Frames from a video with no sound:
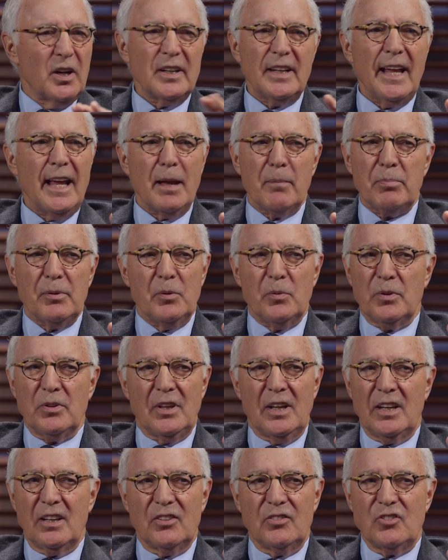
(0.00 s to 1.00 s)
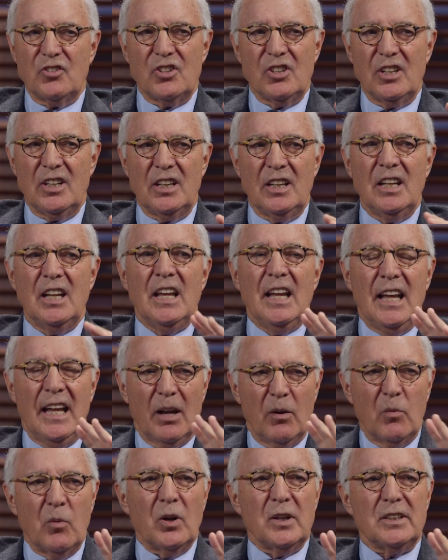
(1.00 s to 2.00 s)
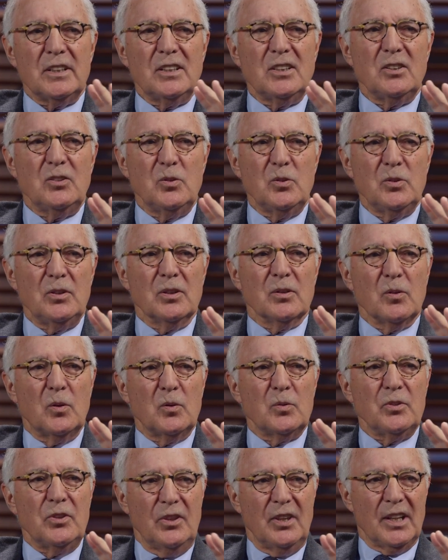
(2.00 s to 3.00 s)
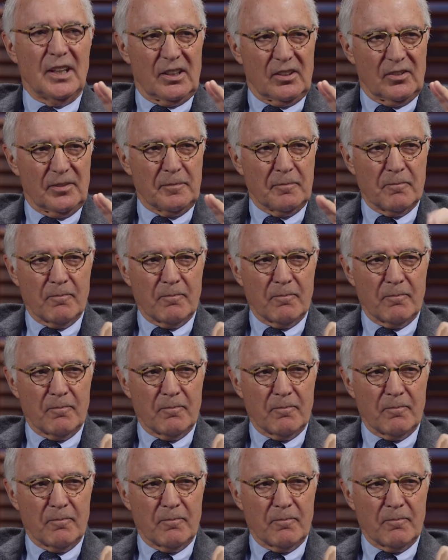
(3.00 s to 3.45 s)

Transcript: unhappy with ASGE and wanted to do their own thing.